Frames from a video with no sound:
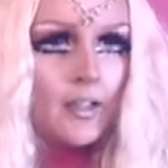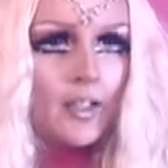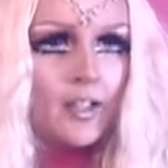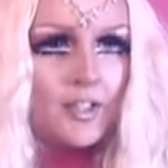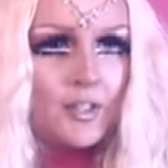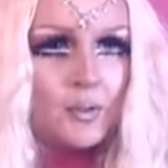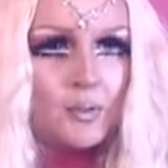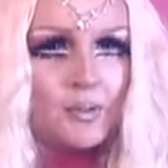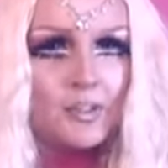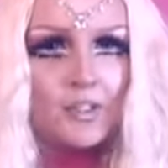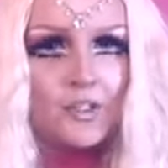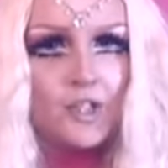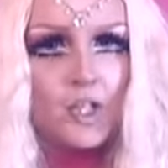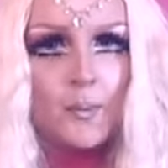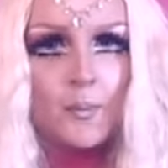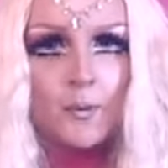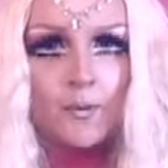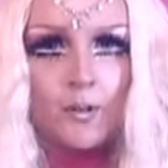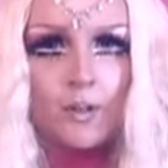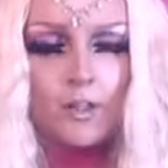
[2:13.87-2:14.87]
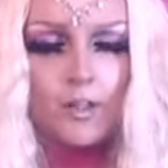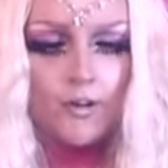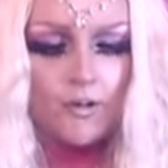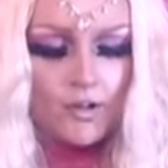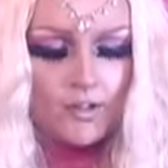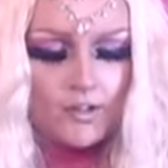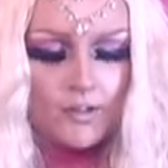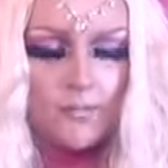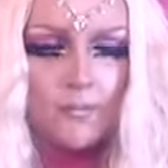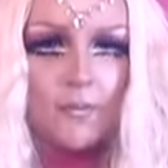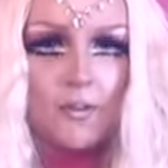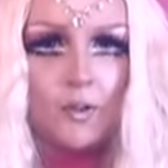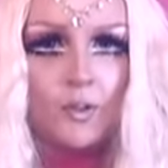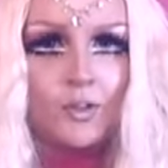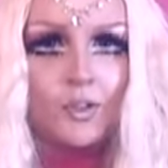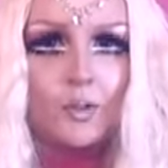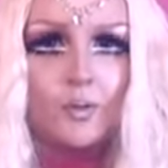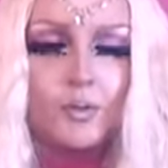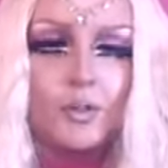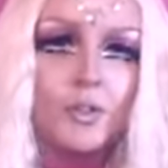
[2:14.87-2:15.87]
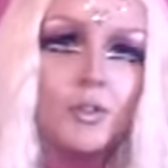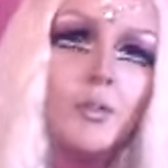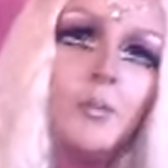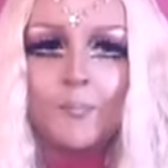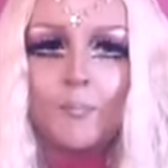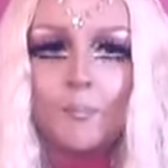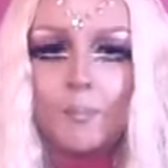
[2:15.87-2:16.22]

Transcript: use a derma roller or something on YouTube.